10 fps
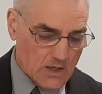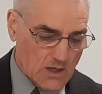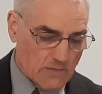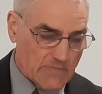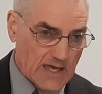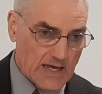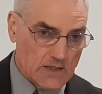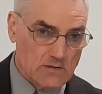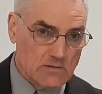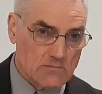um,
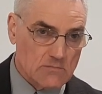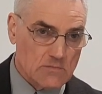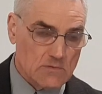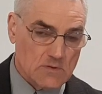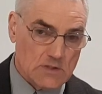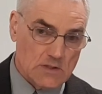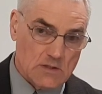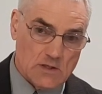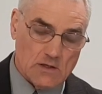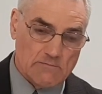had
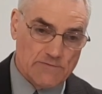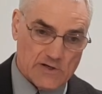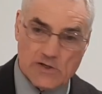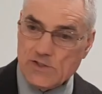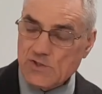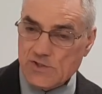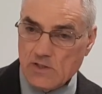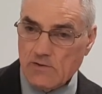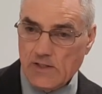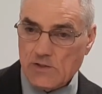a very
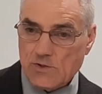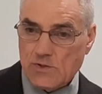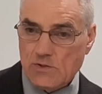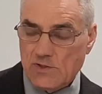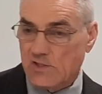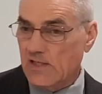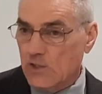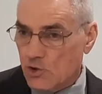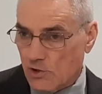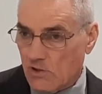serious
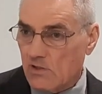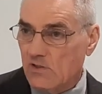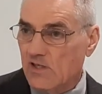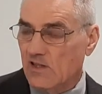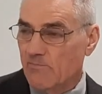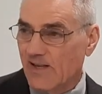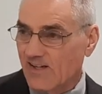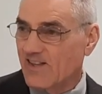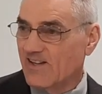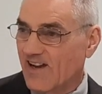seizure in the
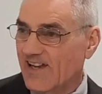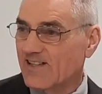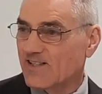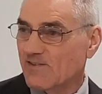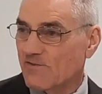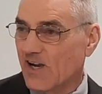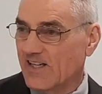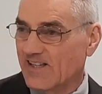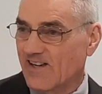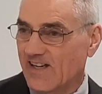middle of the night,
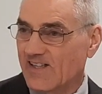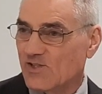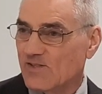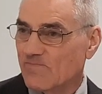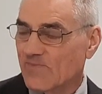Friday night.